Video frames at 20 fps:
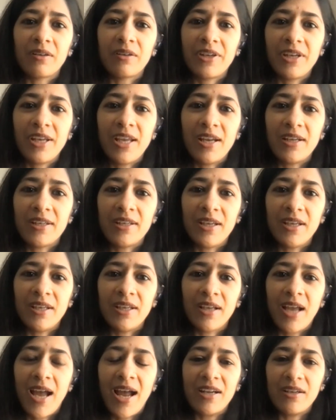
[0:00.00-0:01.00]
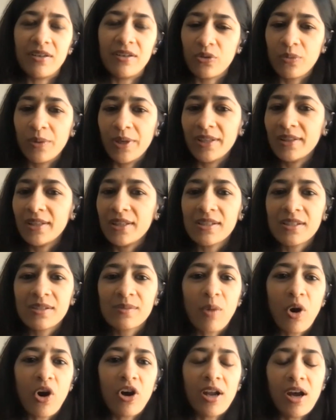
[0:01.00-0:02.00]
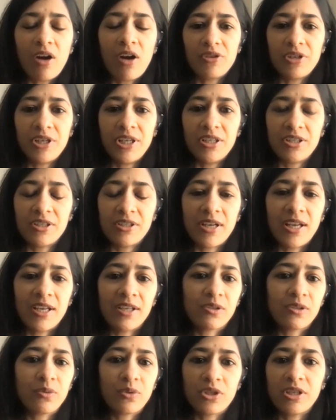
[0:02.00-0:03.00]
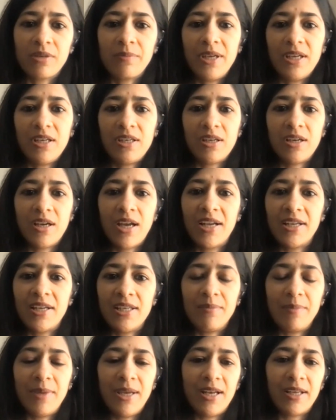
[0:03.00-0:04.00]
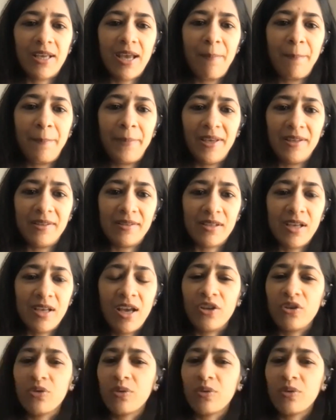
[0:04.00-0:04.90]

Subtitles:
creating and doing these small outreaches like social media and email campaigns.